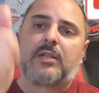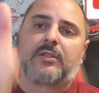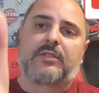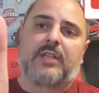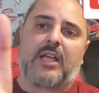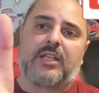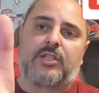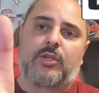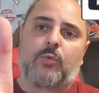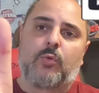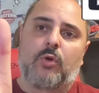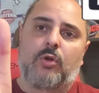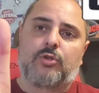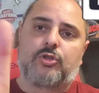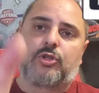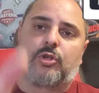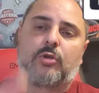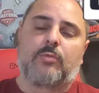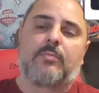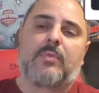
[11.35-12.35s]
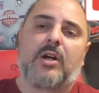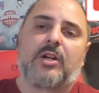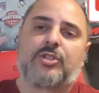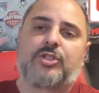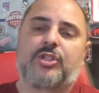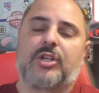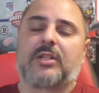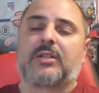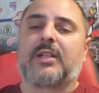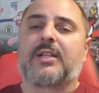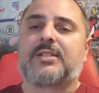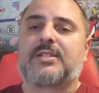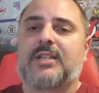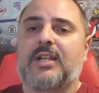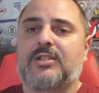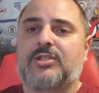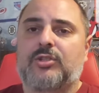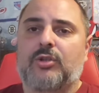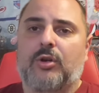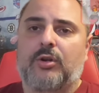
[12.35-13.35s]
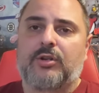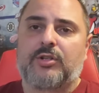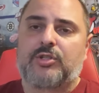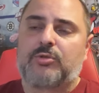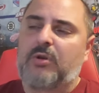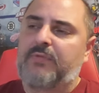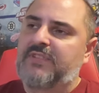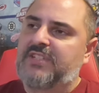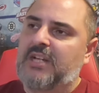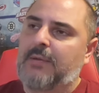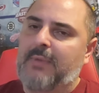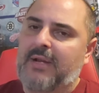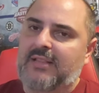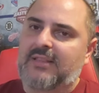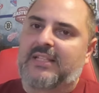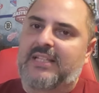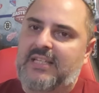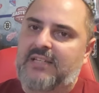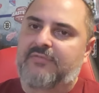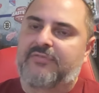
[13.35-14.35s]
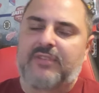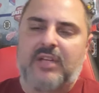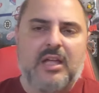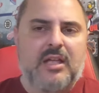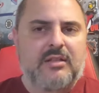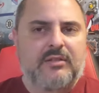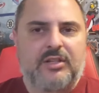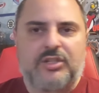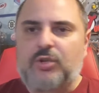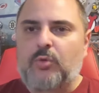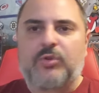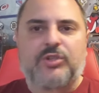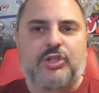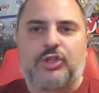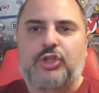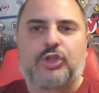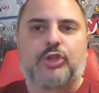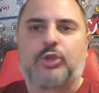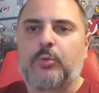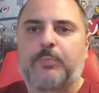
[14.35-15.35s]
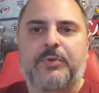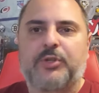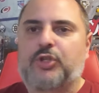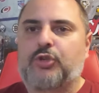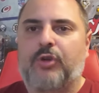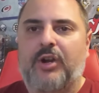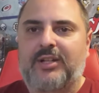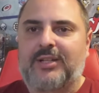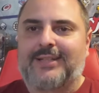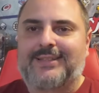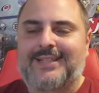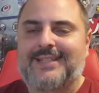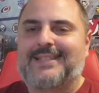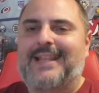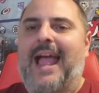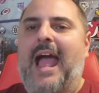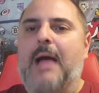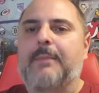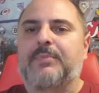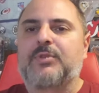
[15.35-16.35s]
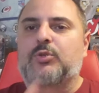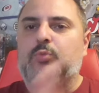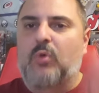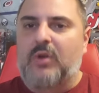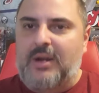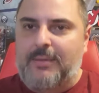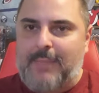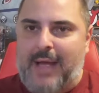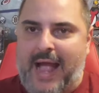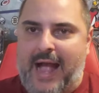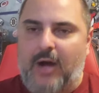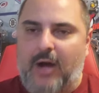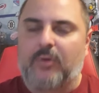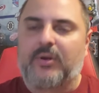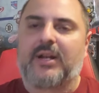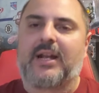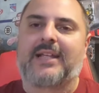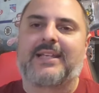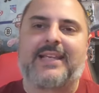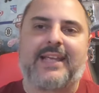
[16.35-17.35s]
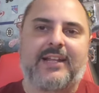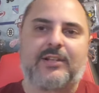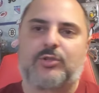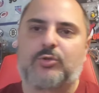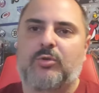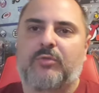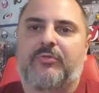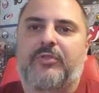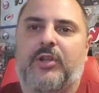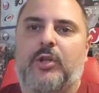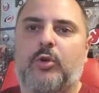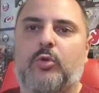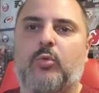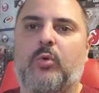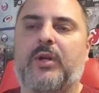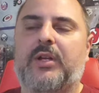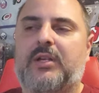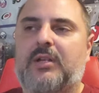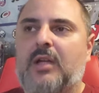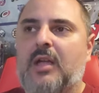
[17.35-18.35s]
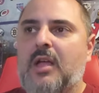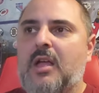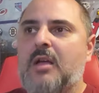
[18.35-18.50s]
Thank you all so much, and let's get started. So every time I leave, there's always a stupid trade like this that happens when I'm out and I can't do a video quick.